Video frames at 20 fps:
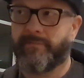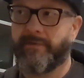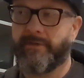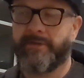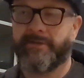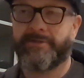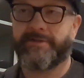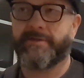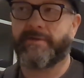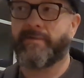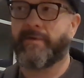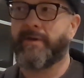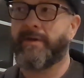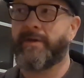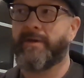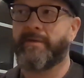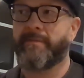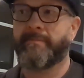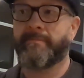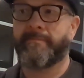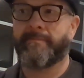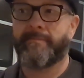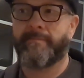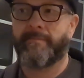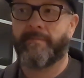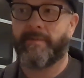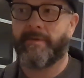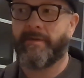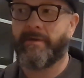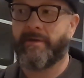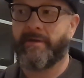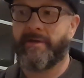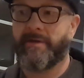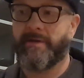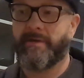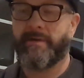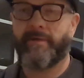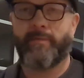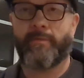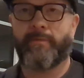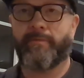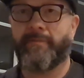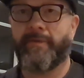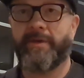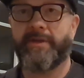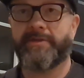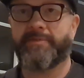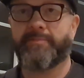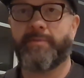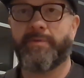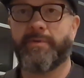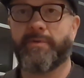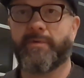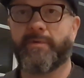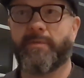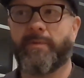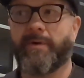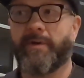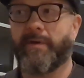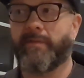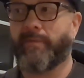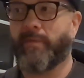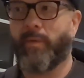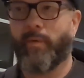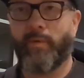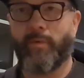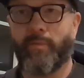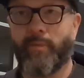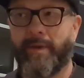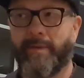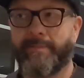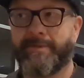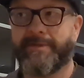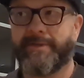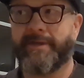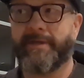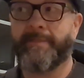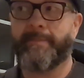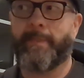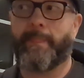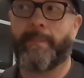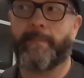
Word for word: Instagram, uh, or Facebook or whatever, or website.